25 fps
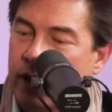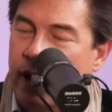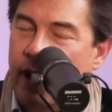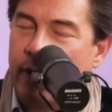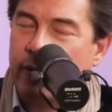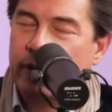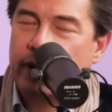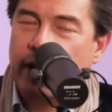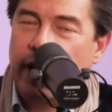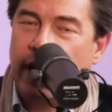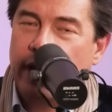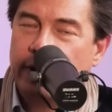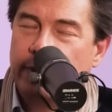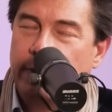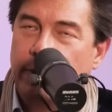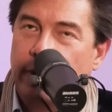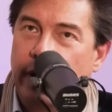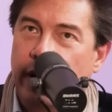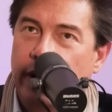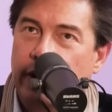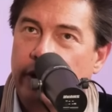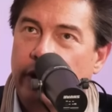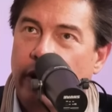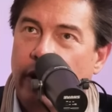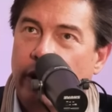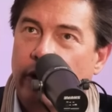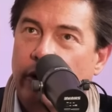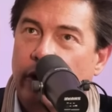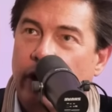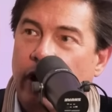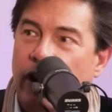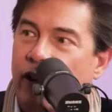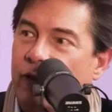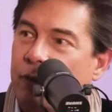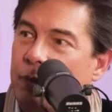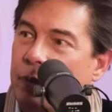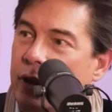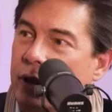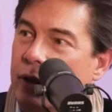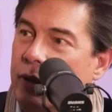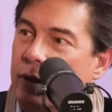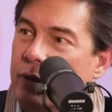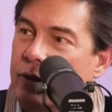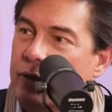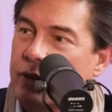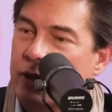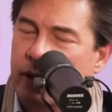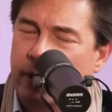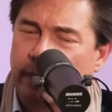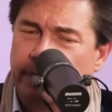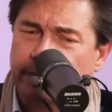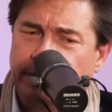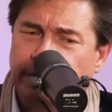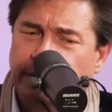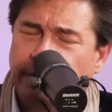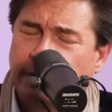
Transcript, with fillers: I was asked by Donald Hoffman, who's a